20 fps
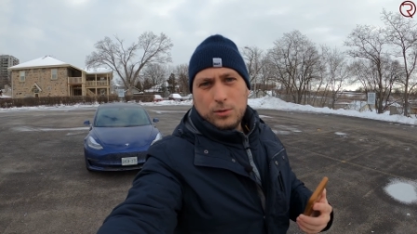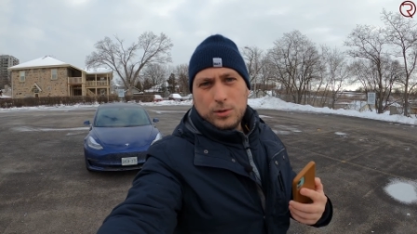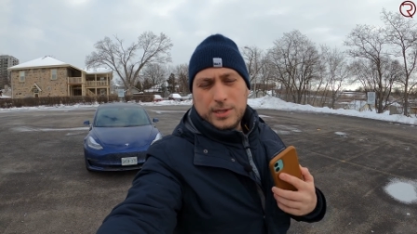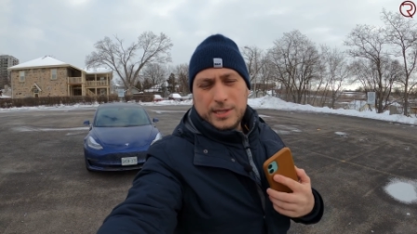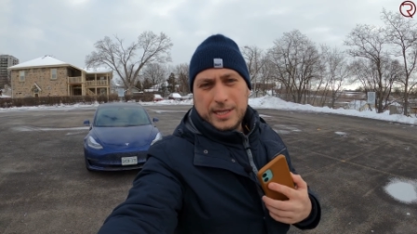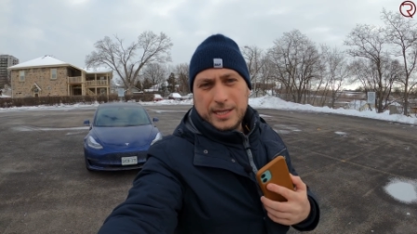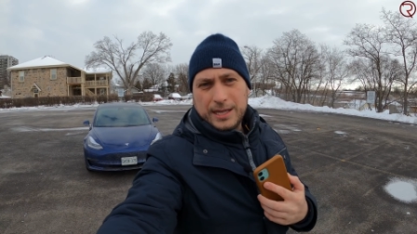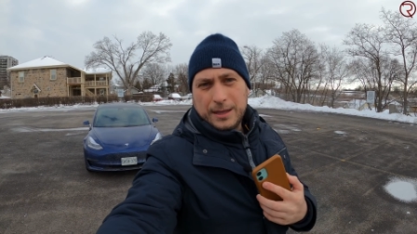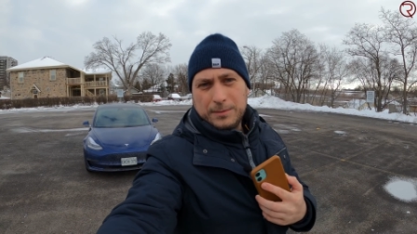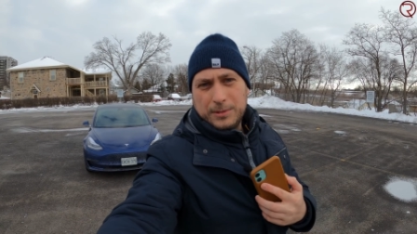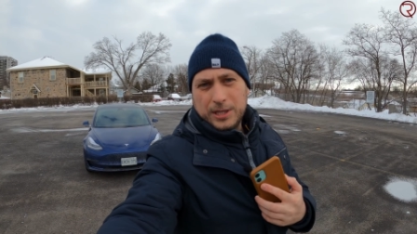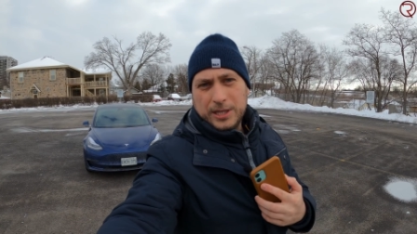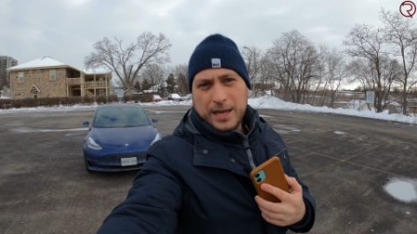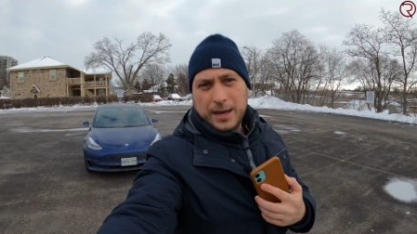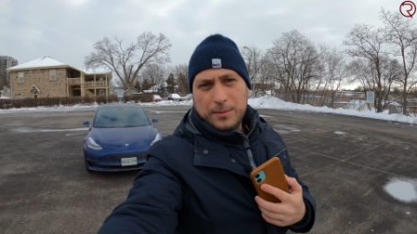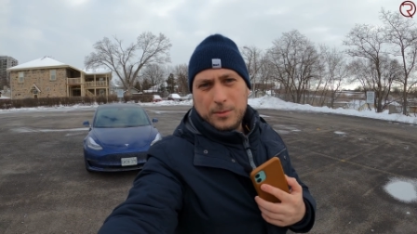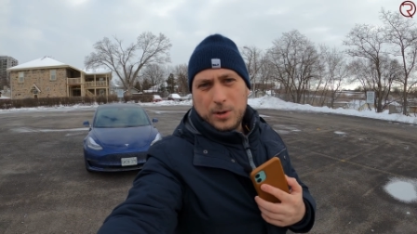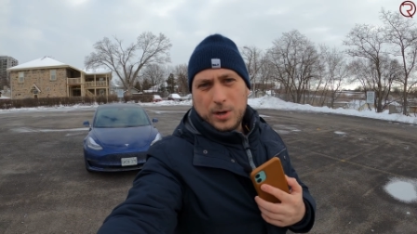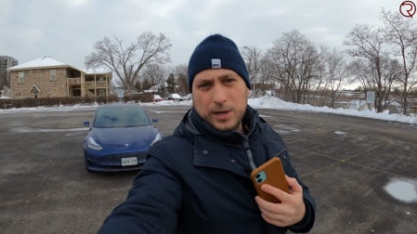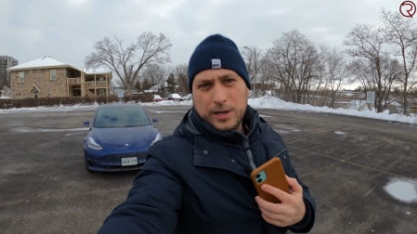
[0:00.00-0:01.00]
We'll set up the
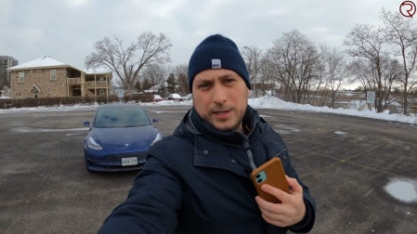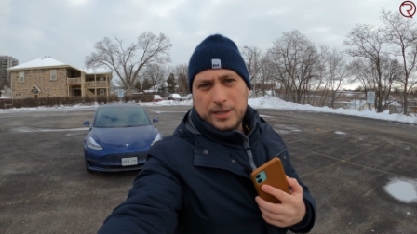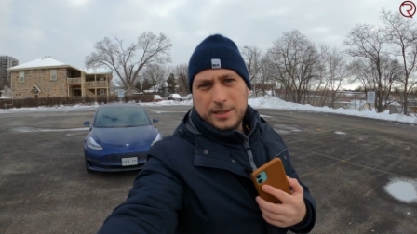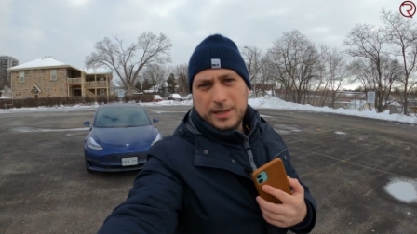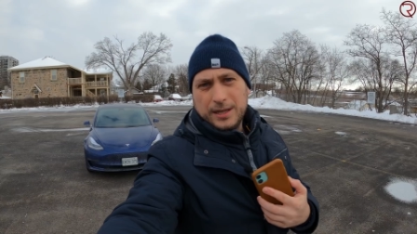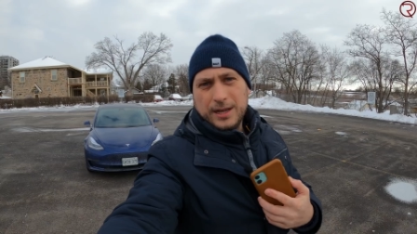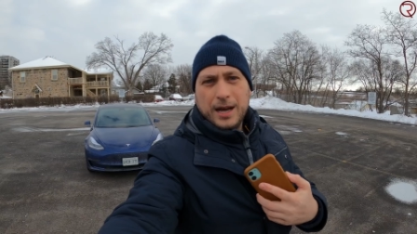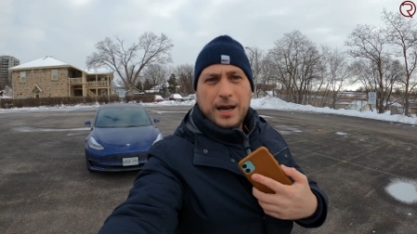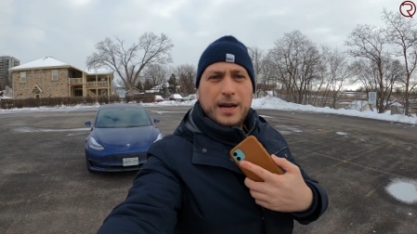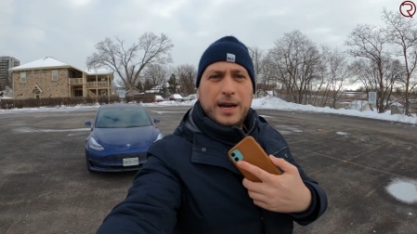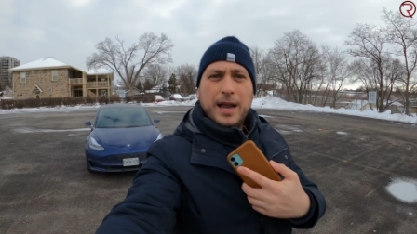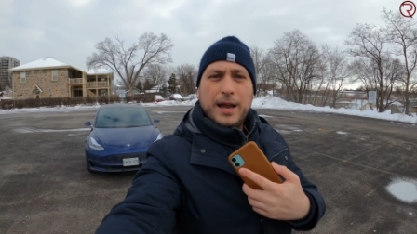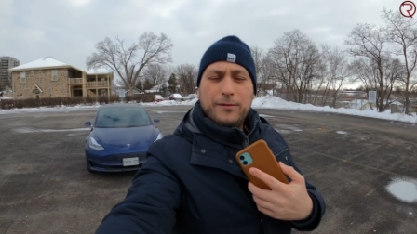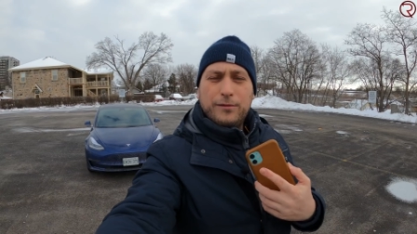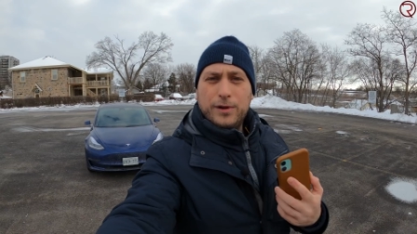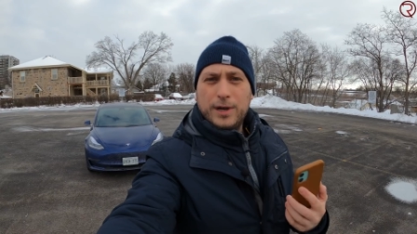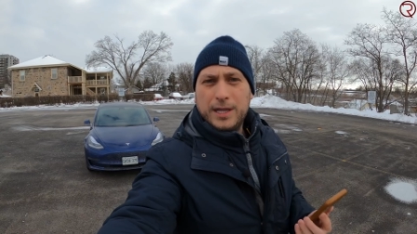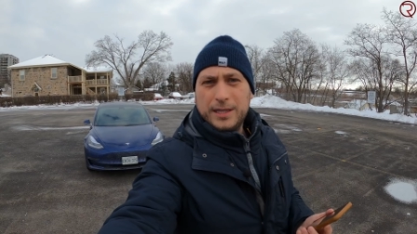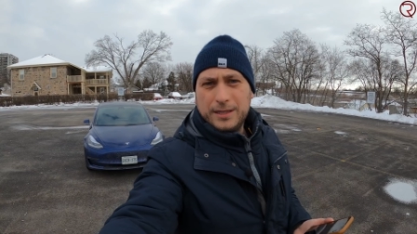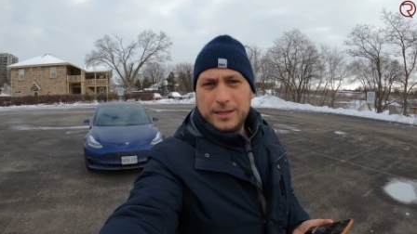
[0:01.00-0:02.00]
camera in the car. I
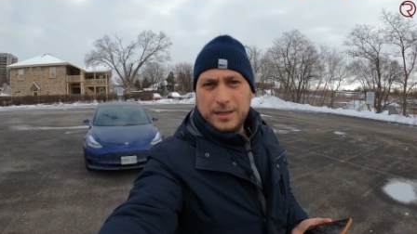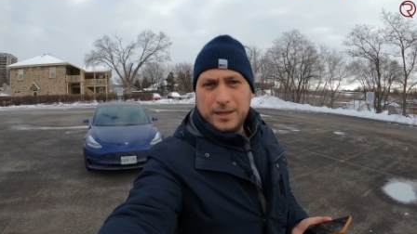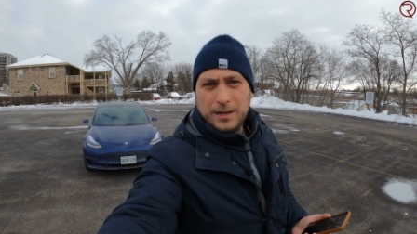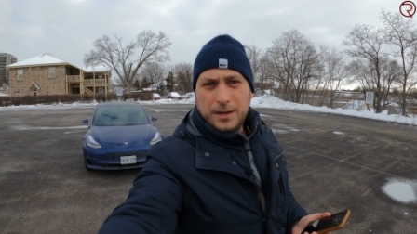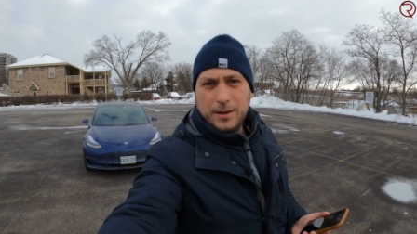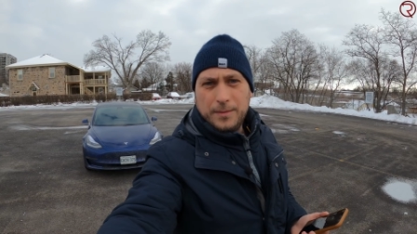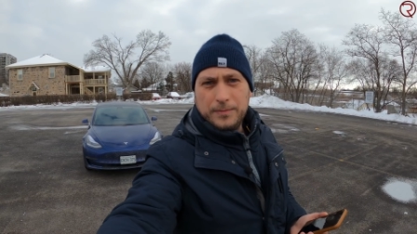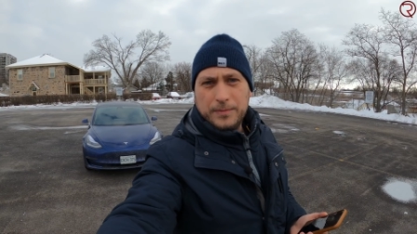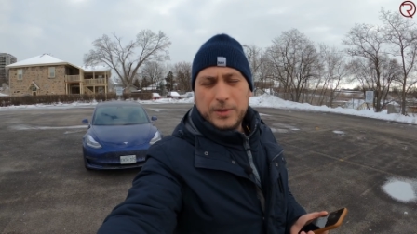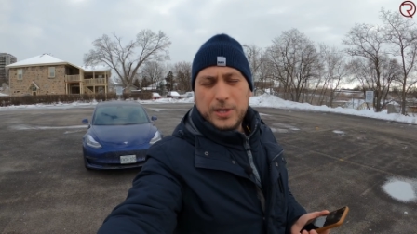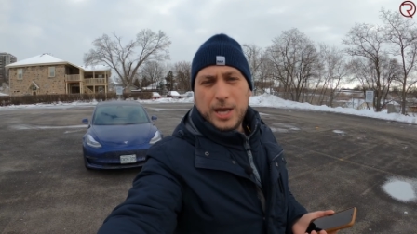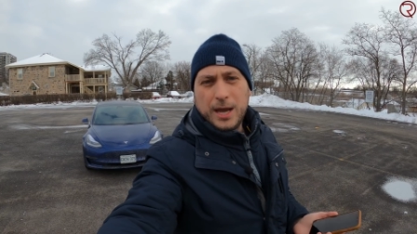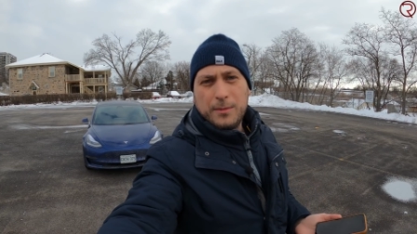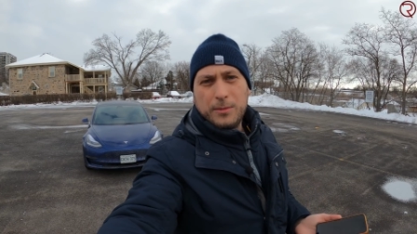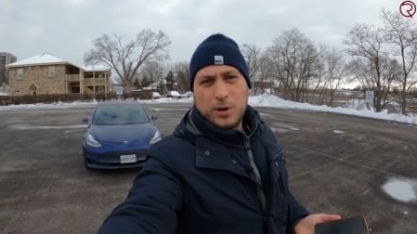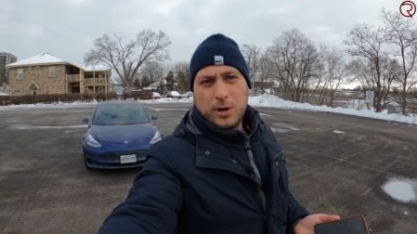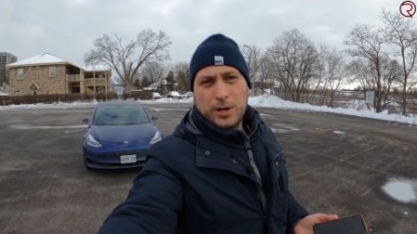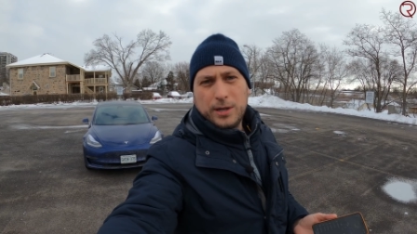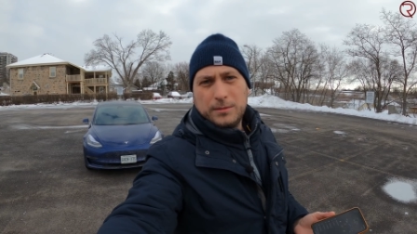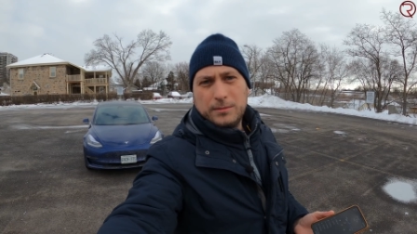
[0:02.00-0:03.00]
have another
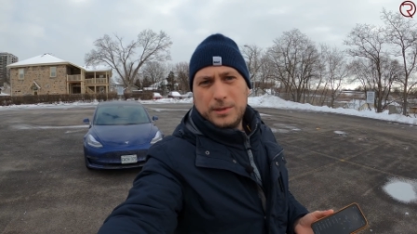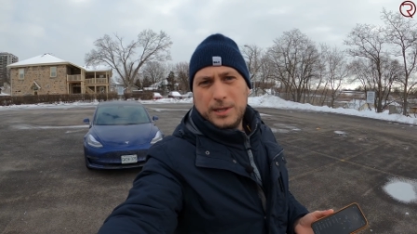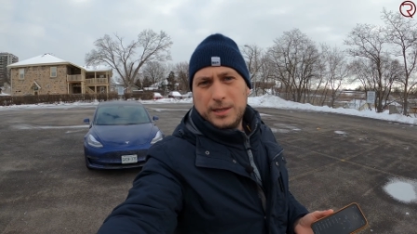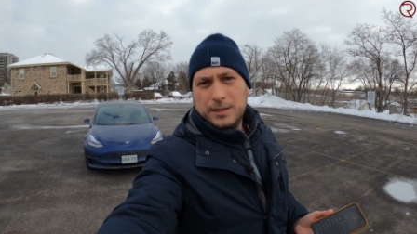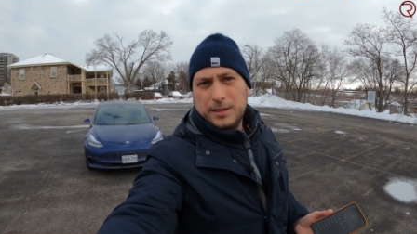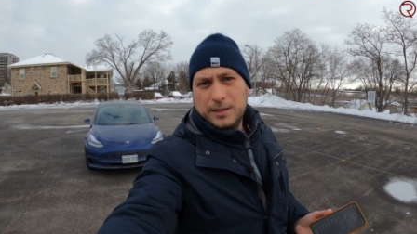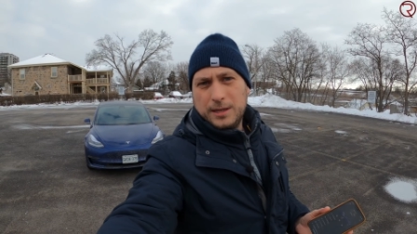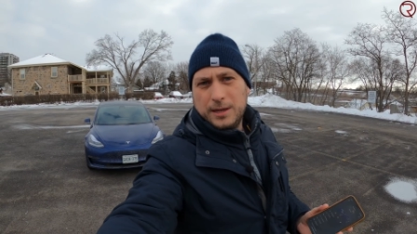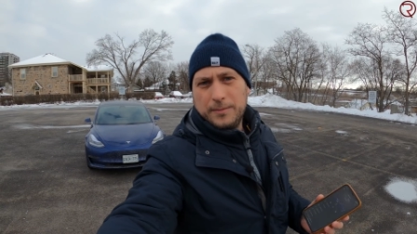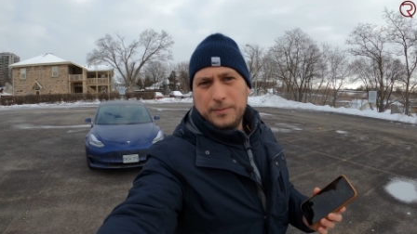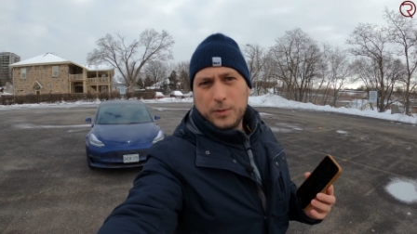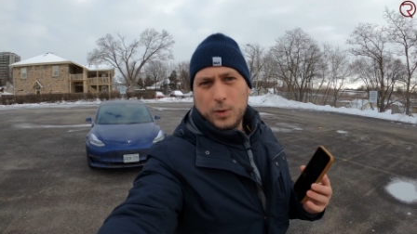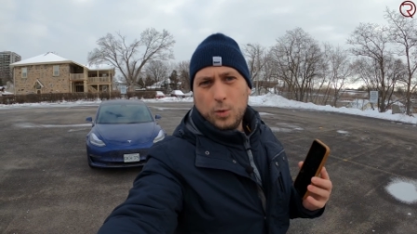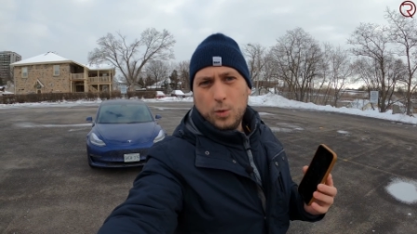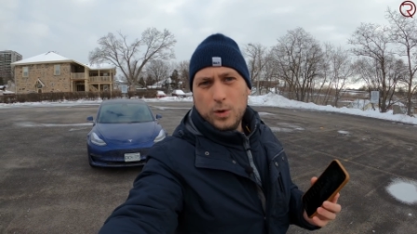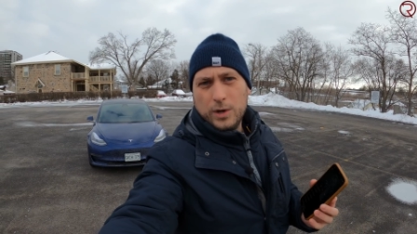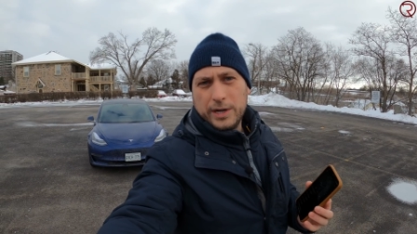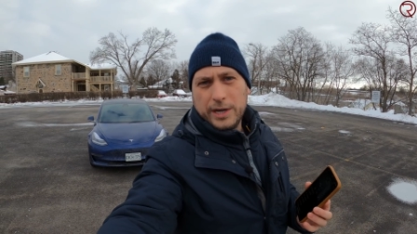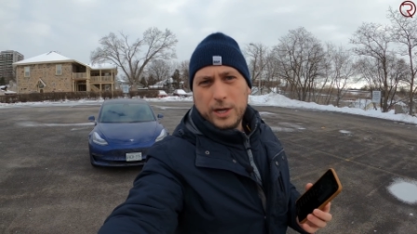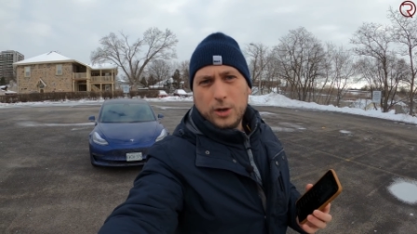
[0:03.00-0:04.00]
camera that
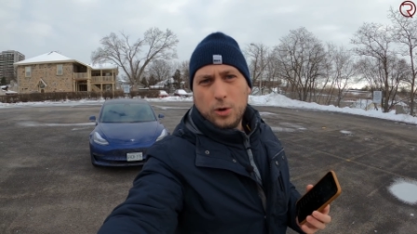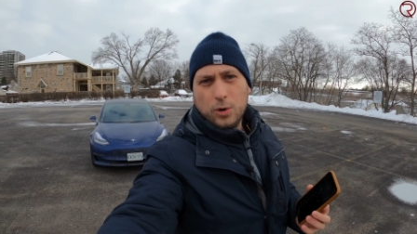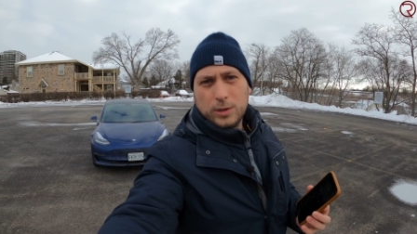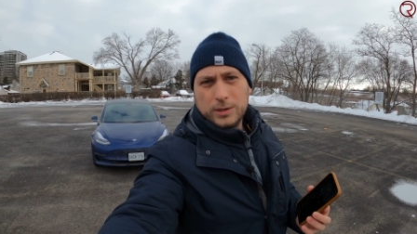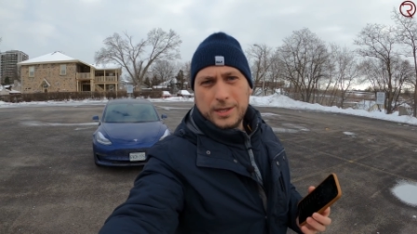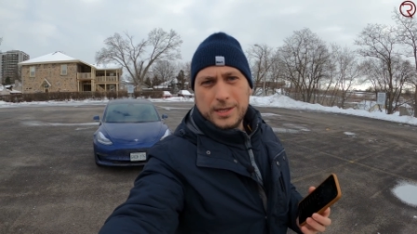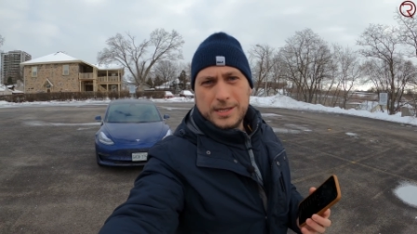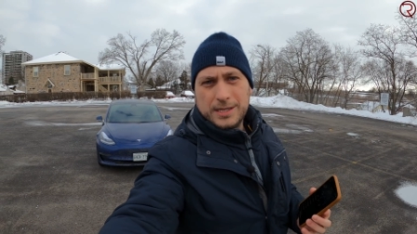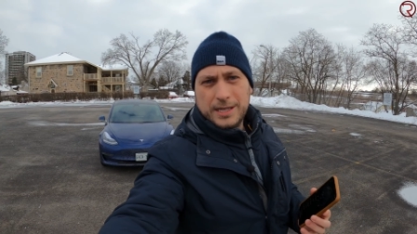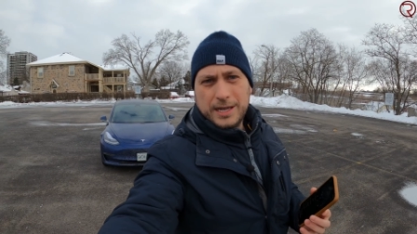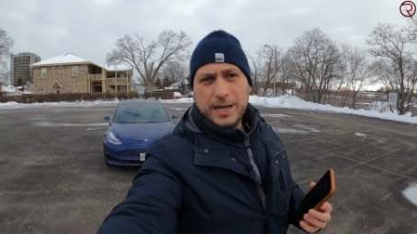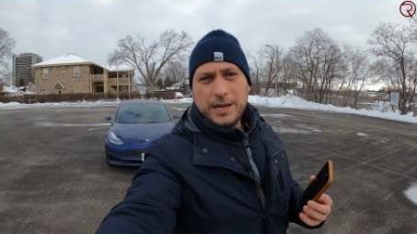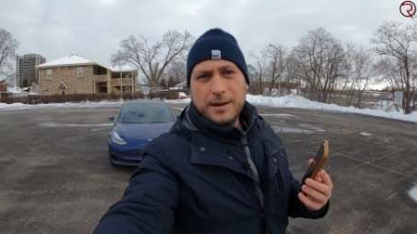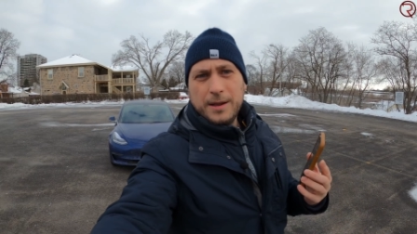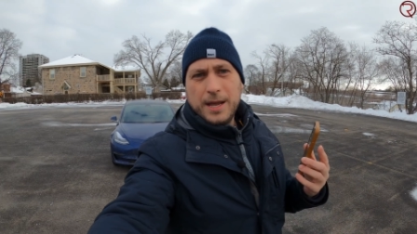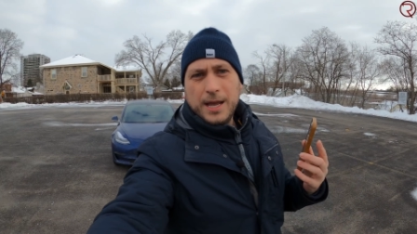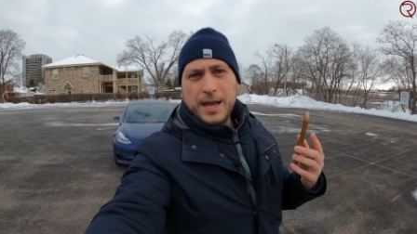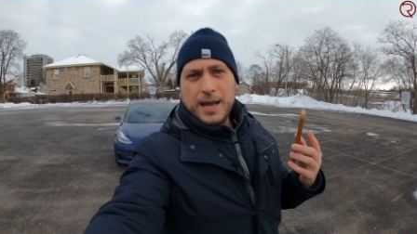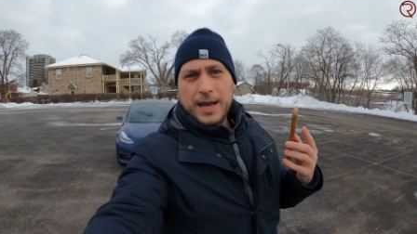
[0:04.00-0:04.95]
will record the screen,